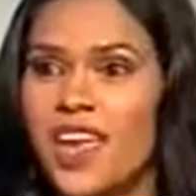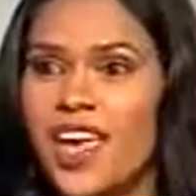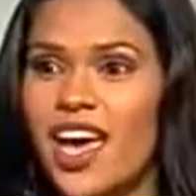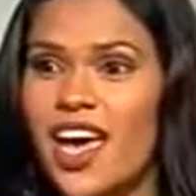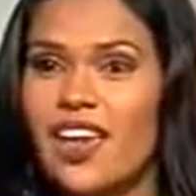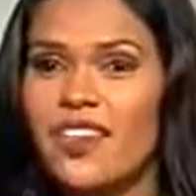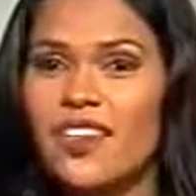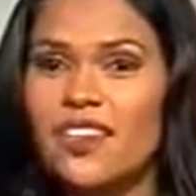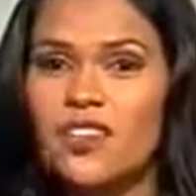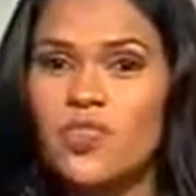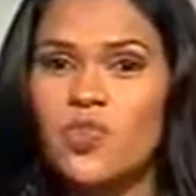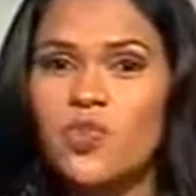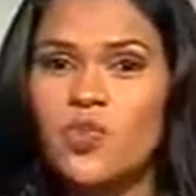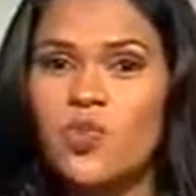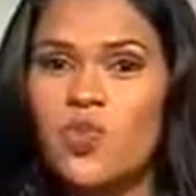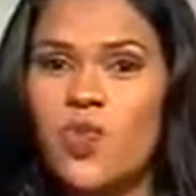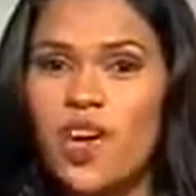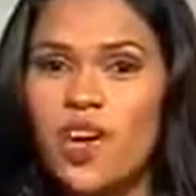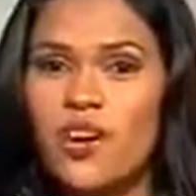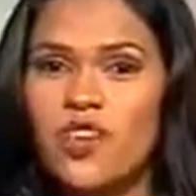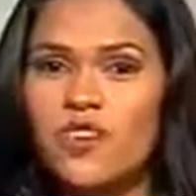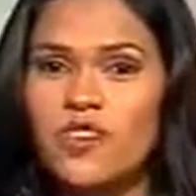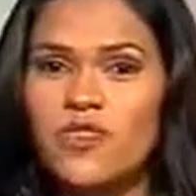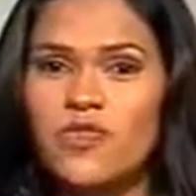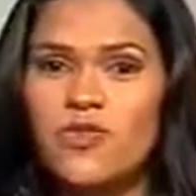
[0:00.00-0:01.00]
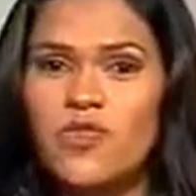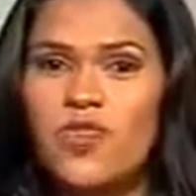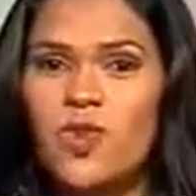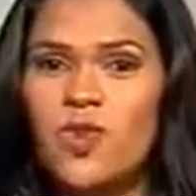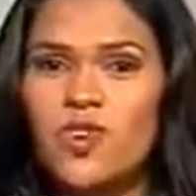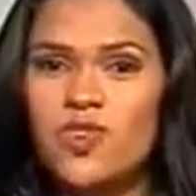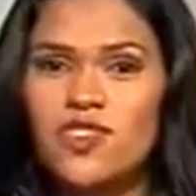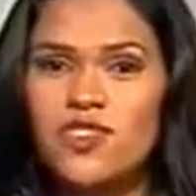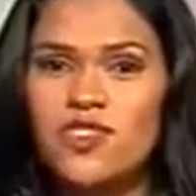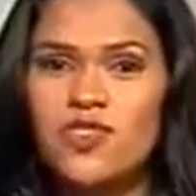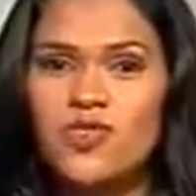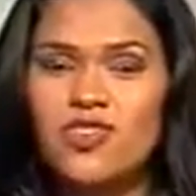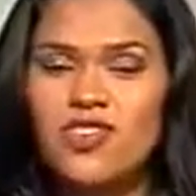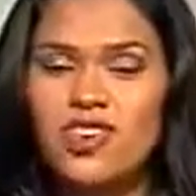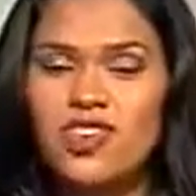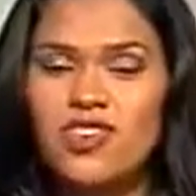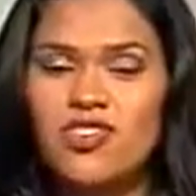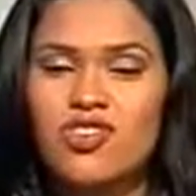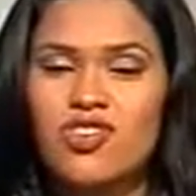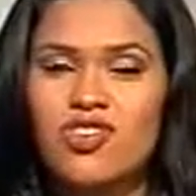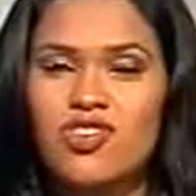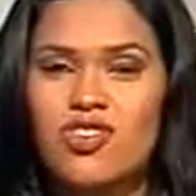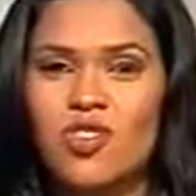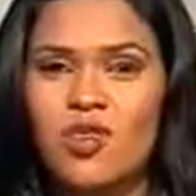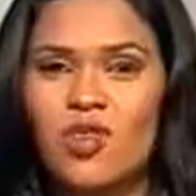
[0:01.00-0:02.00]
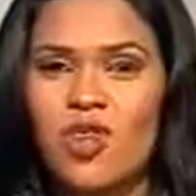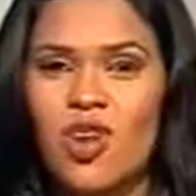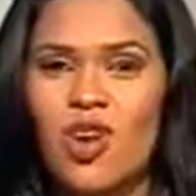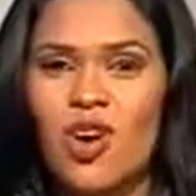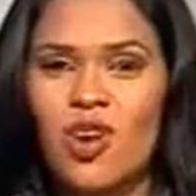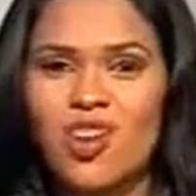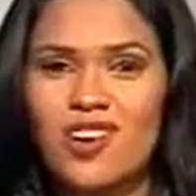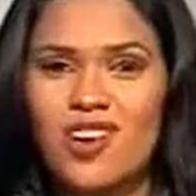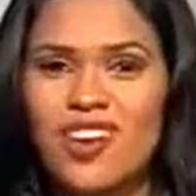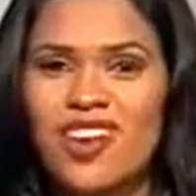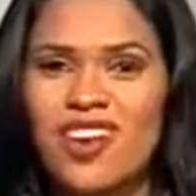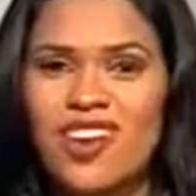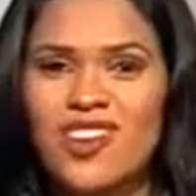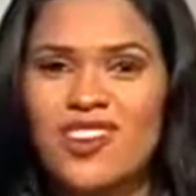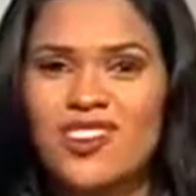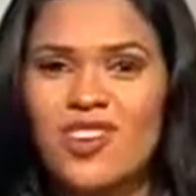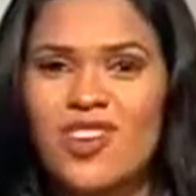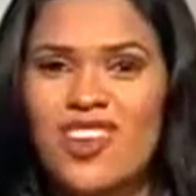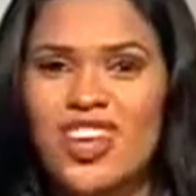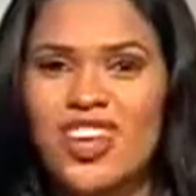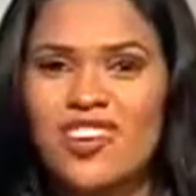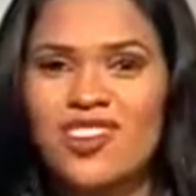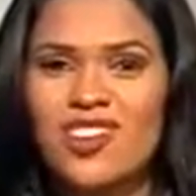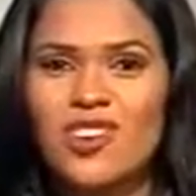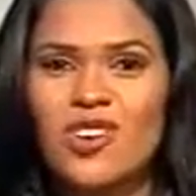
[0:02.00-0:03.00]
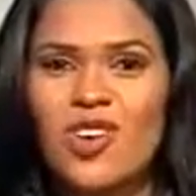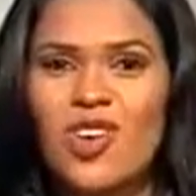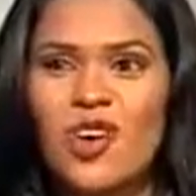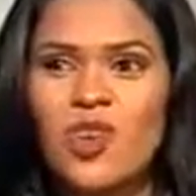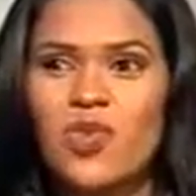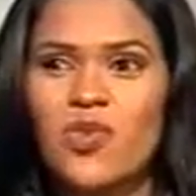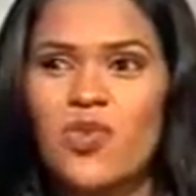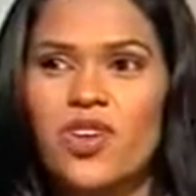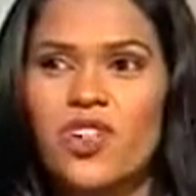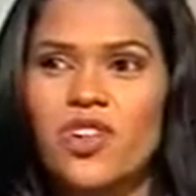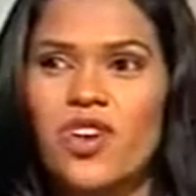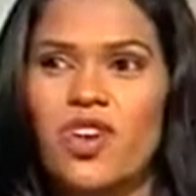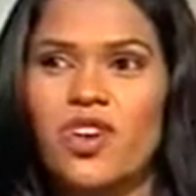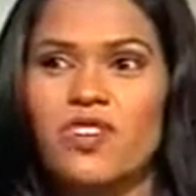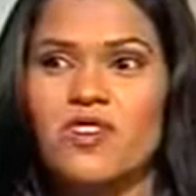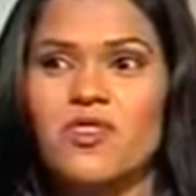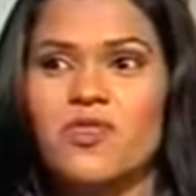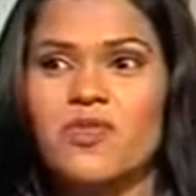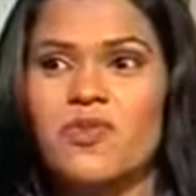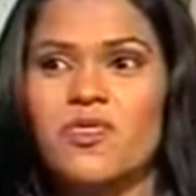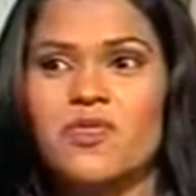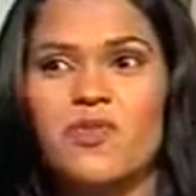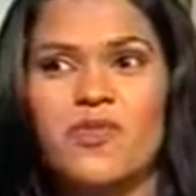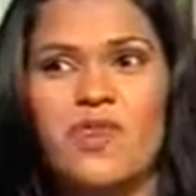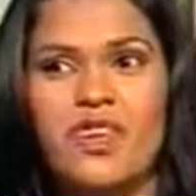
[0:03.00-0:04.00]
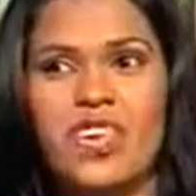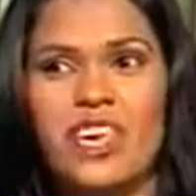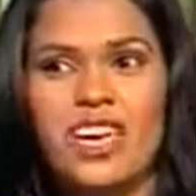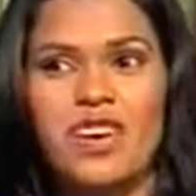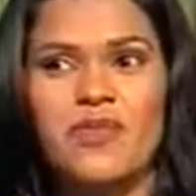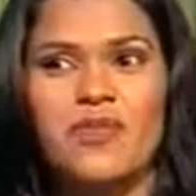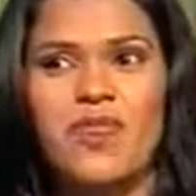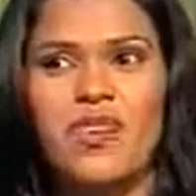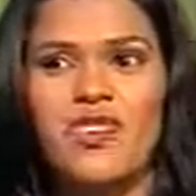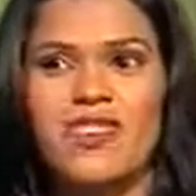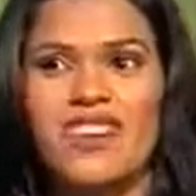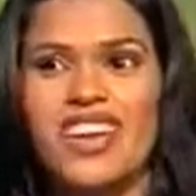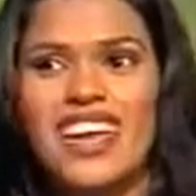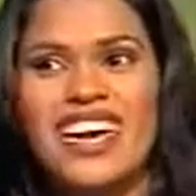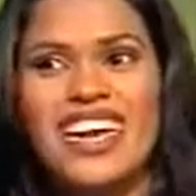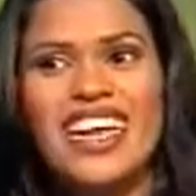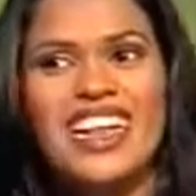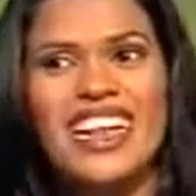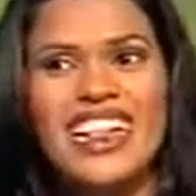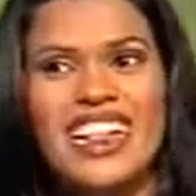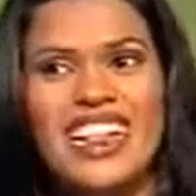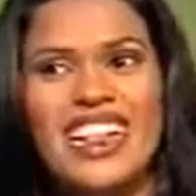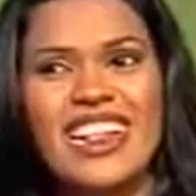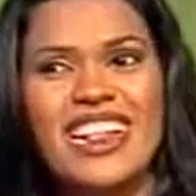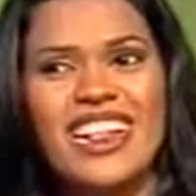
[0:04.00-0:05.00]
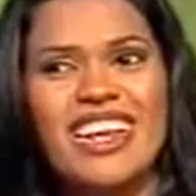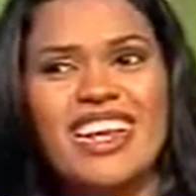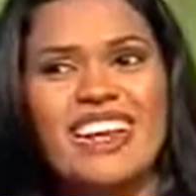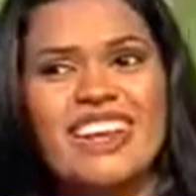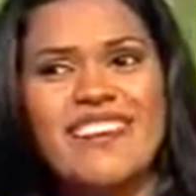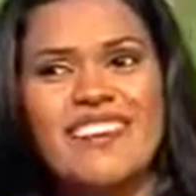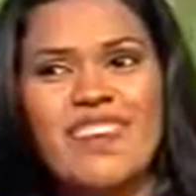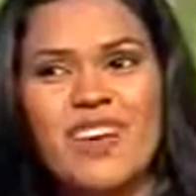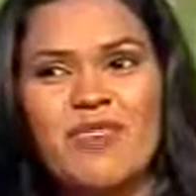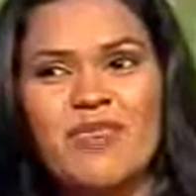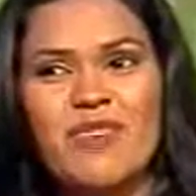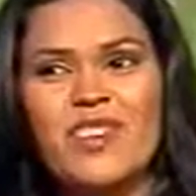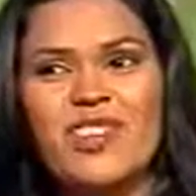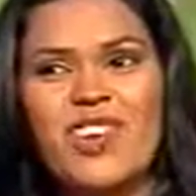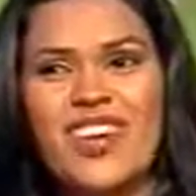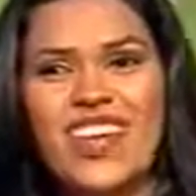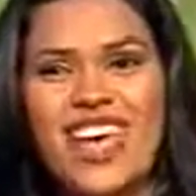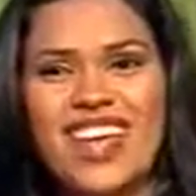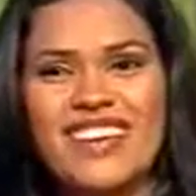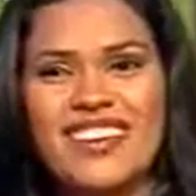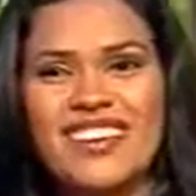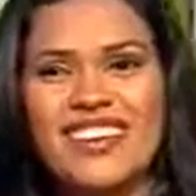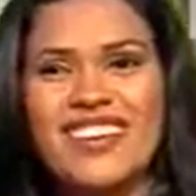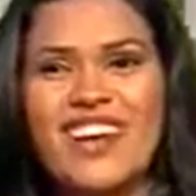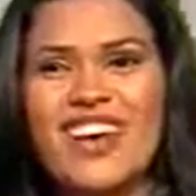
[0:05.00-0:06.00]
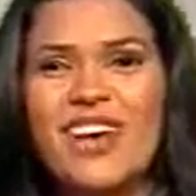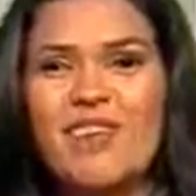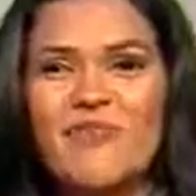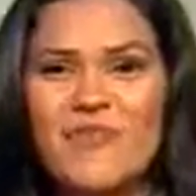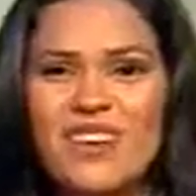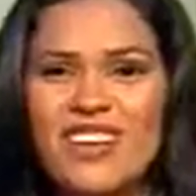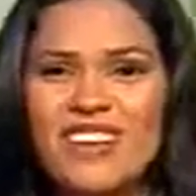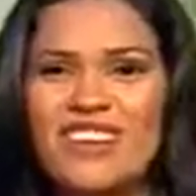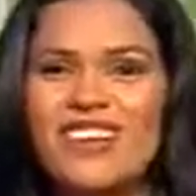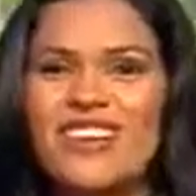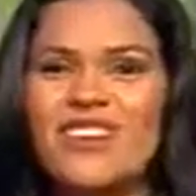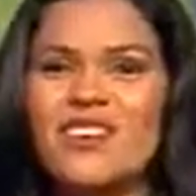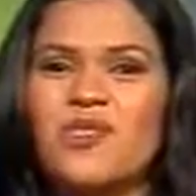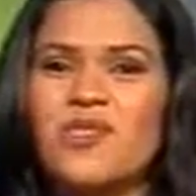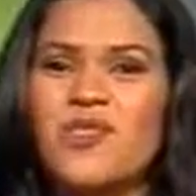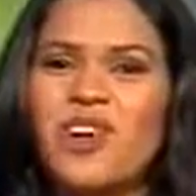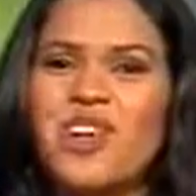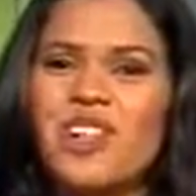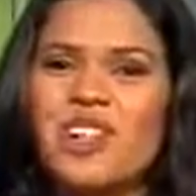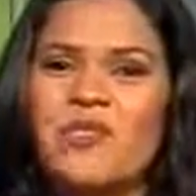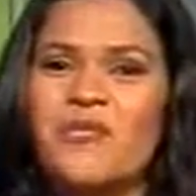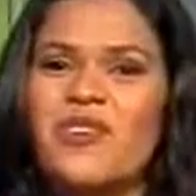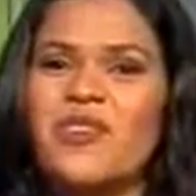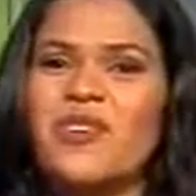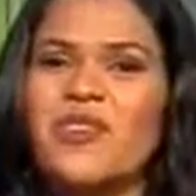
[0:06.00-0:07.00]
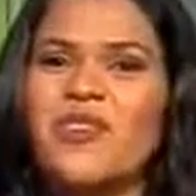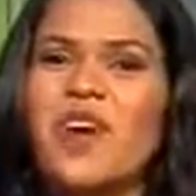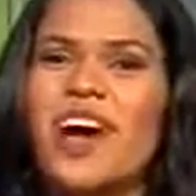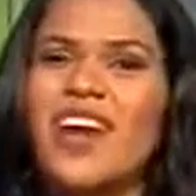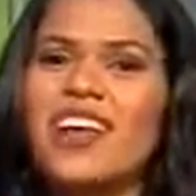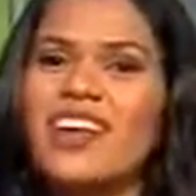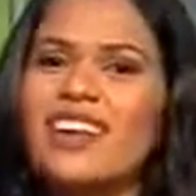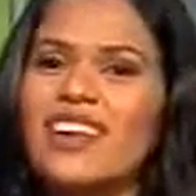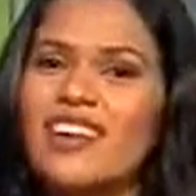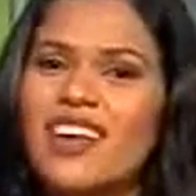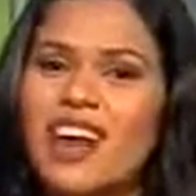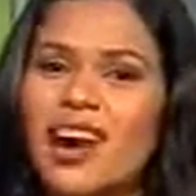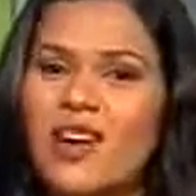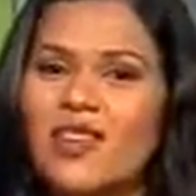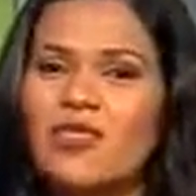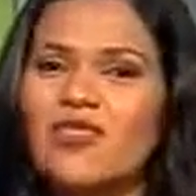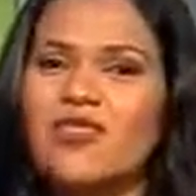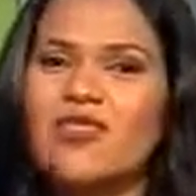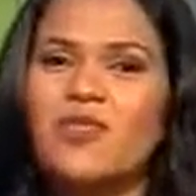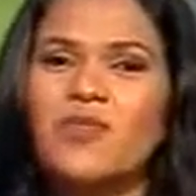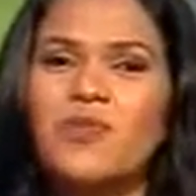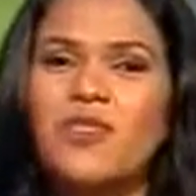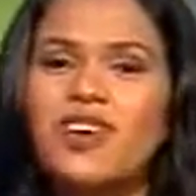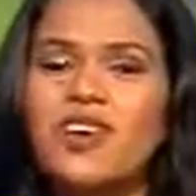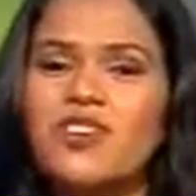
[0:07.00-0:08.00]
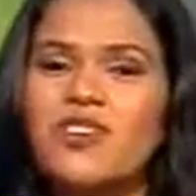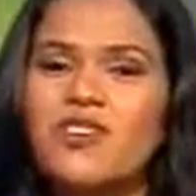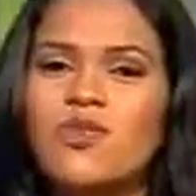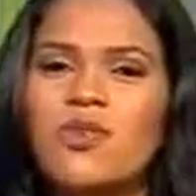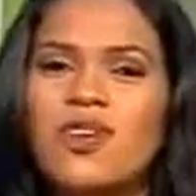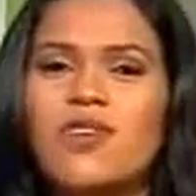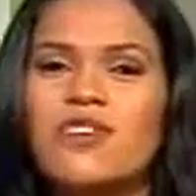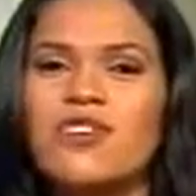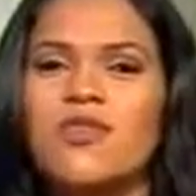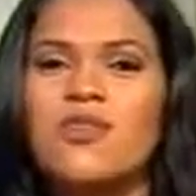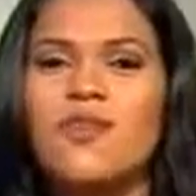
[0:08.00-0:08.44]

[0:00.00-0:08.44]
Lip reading: And that's what we are going to focus today's show on. So later on, we'll also be speaking about a little segment on entertainment as well. But right now, to speak to us